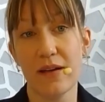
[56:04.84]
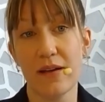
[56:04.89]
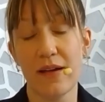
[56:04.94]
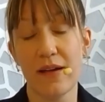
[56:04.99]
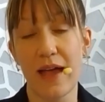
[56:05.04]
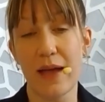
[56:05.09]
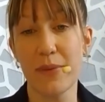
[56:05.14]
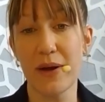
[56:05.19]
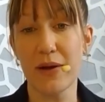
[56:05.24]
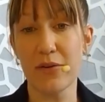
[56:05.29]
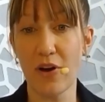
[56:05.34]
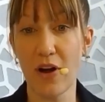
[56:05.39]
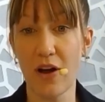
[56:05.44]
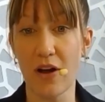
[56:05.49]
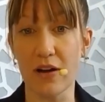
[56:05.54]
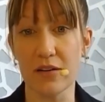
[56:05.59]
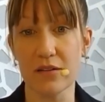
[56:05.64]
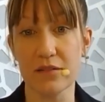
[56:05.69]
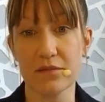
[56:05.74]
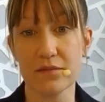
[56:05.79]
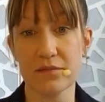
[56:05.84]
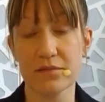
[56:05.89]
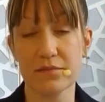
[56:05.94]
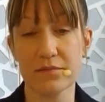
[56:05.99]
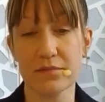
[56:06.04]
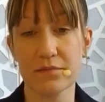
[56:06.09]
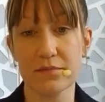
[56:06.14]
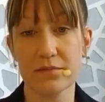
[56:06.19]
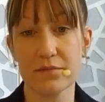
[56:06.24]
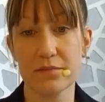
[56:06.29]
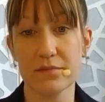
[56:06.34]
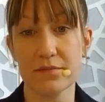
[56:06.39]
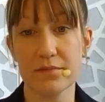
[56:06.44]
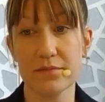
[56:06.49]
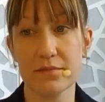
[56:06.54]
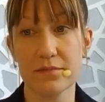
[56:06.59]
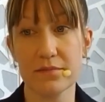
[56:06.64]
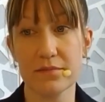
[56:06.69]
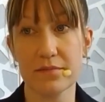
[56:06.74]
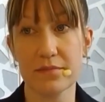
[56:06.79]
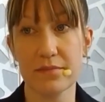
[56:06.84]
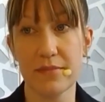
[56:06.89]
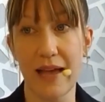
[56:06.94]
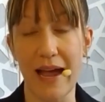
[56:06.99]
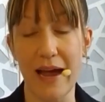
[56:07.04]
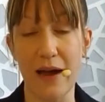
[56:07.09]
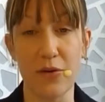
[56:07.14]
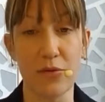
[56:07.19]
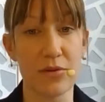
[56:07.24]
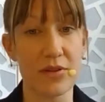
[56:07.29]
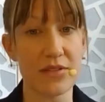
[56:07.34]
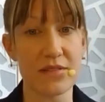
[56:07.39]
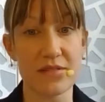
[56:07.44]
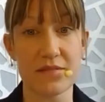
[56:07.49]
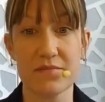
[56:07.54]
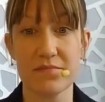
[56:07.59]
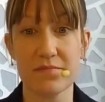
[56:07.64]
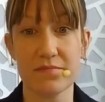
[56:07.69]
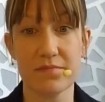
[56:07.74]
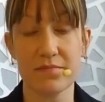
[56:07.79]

am I wrong? How is